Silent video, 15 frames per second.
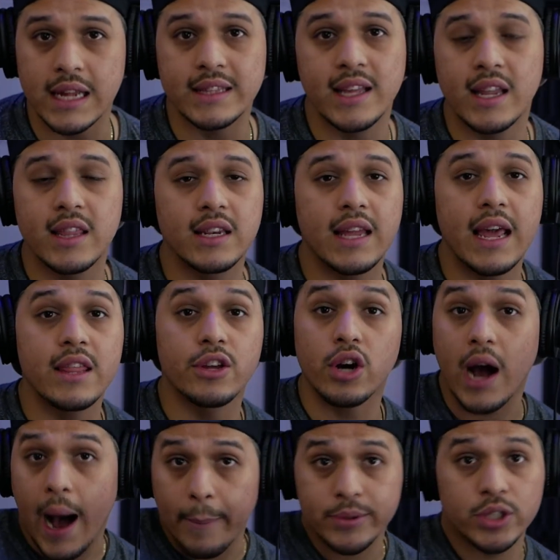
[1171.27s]
At the end of the day,
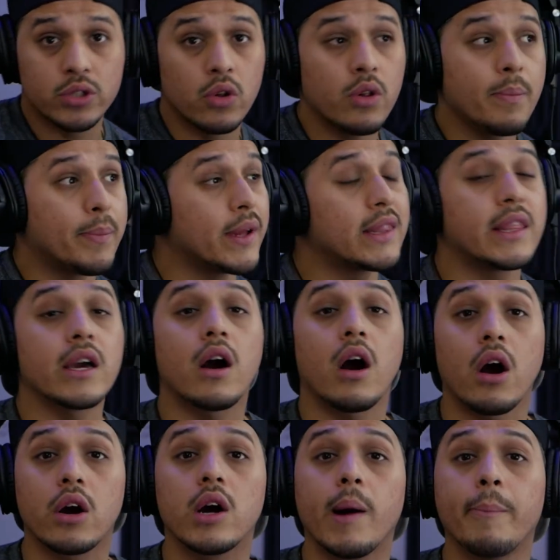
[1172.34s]
they're optional, but they
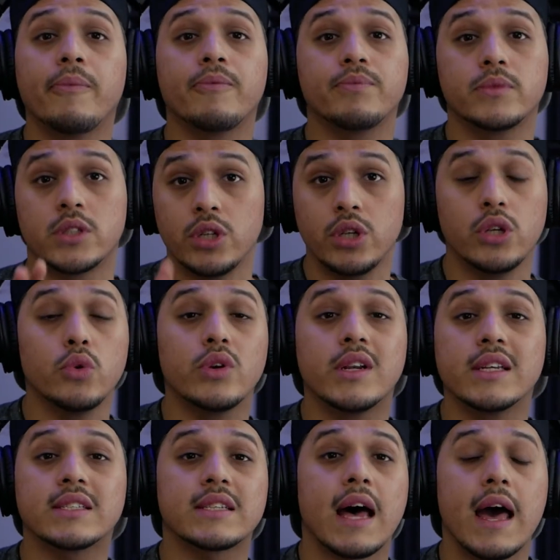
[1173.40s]
are up to you to
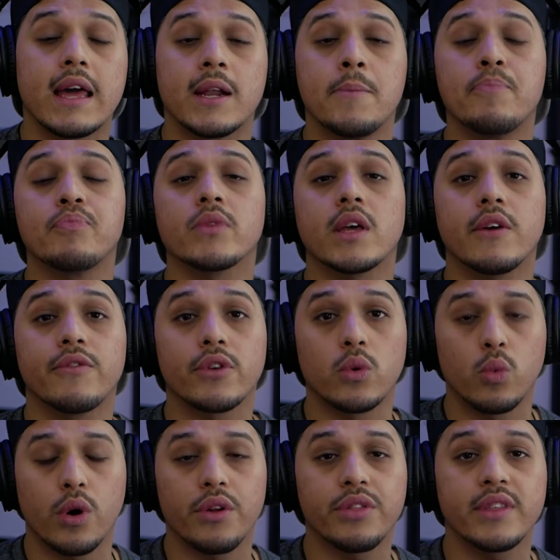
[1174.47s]
decide if they're
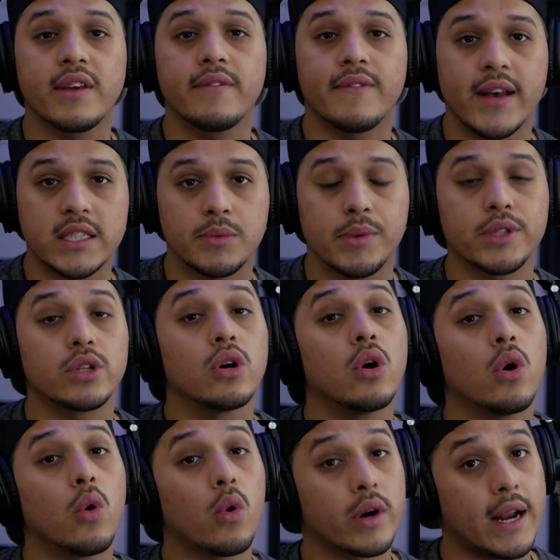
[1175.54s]
worth the investment
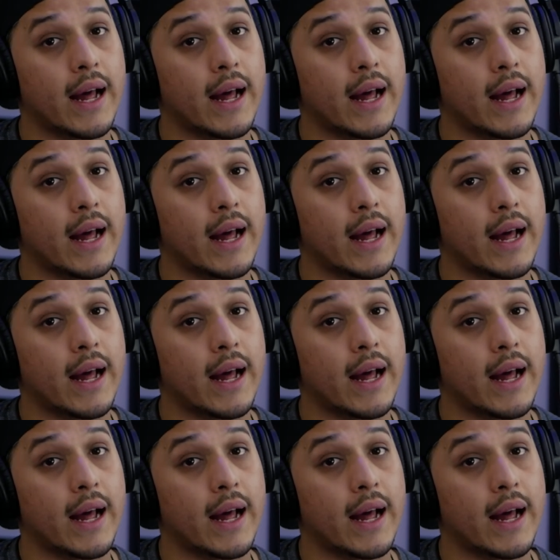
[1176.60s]
or